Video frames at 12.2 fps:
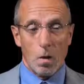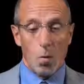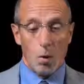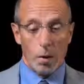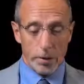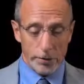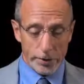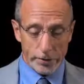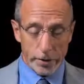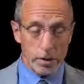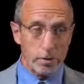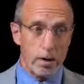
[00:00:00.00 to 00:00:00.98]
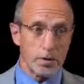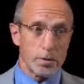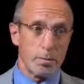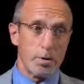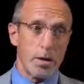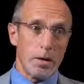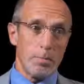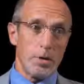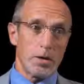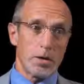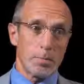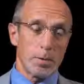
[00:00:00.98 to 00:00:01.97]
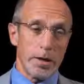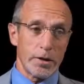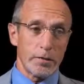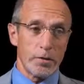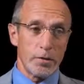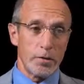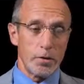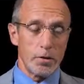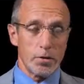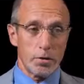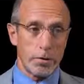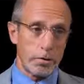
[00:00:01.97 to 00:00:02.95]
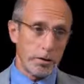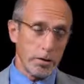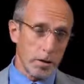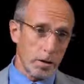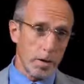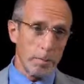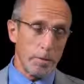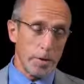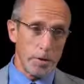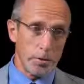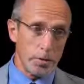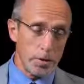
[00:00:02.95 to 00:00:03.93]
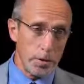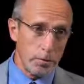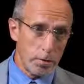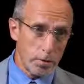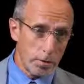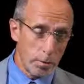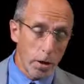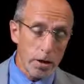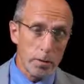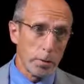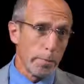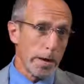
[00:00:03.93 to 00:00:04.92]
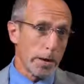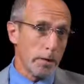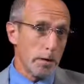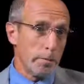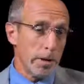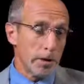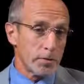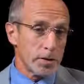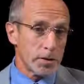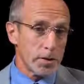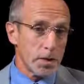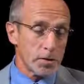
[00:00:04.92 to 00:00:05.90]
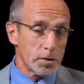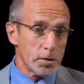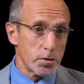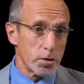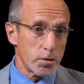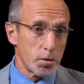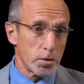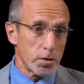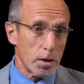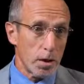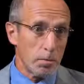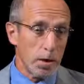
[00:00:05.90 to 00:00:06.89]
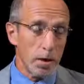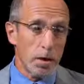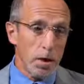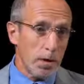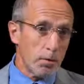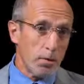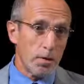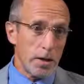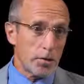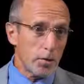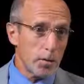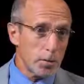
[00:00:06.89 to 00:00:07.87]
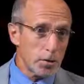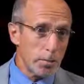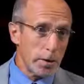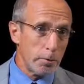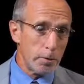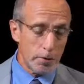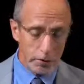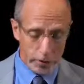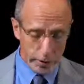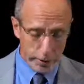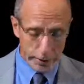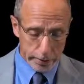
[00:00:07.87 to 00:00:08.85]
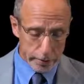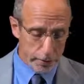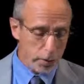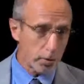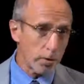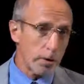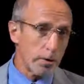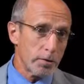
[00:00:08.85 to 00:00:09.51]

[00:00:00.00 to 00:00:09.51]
Well, it sounds like you've got some pretty ambitious plans for the future, and as a young company, you've achieved a remarkable amount of success in such a short time. Evan, thanks very much for being with us and telling us the story of